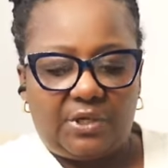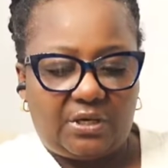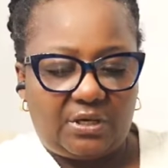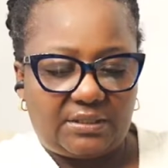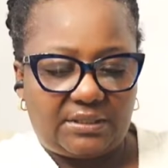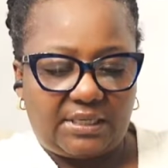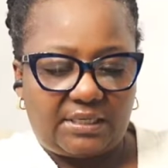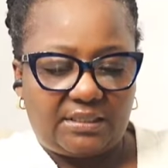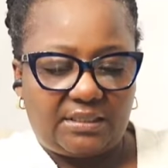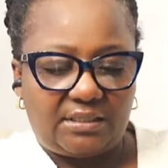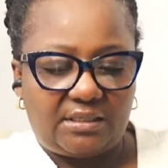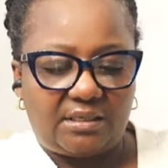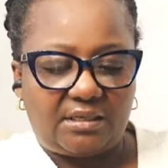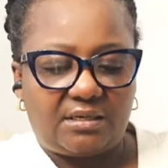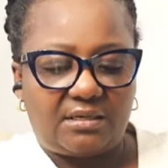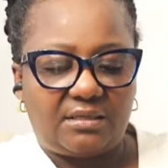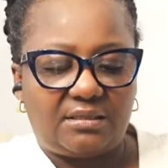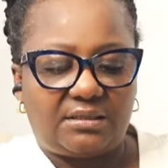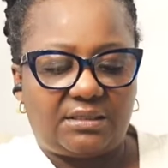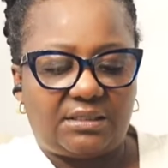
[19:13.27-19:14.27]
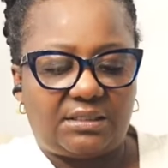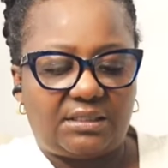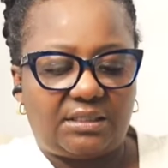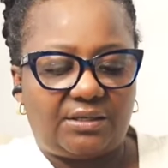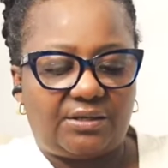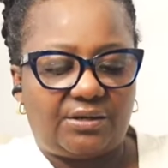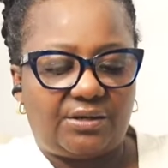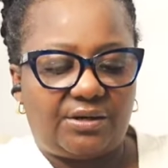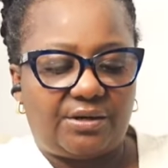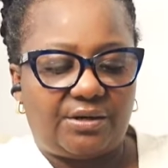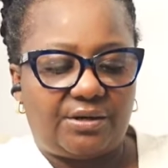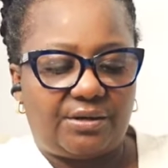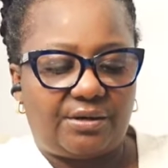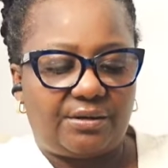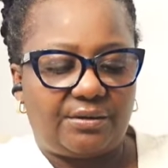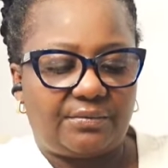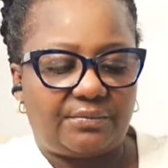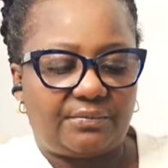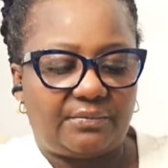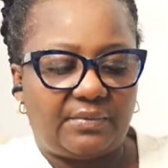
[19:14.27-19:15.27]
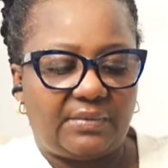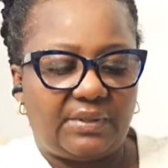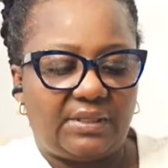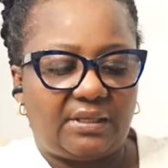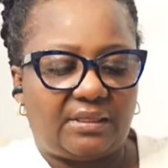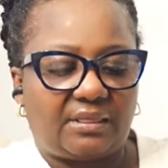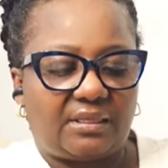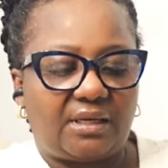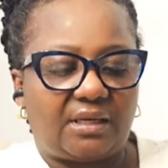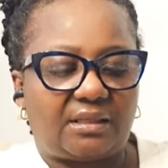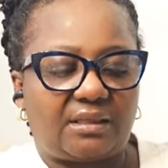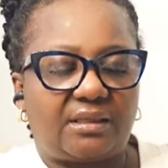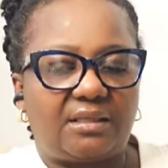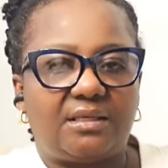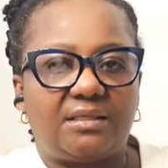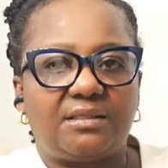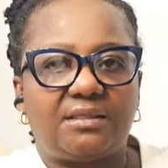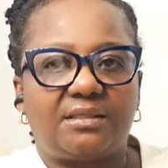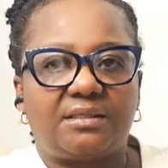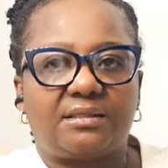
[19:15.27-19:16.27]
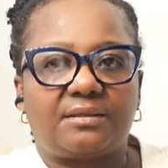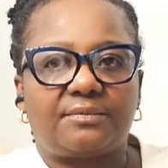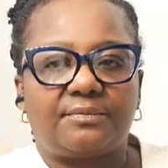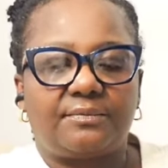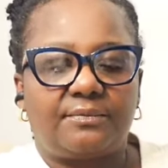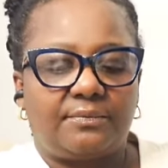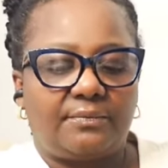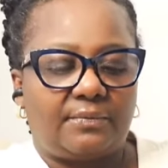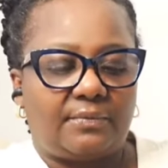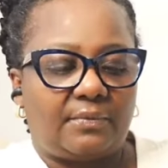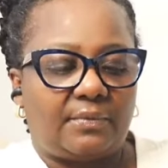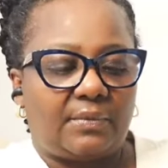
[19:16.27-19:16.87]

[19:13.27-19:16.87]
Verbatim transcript: because I didn't consider the thickness.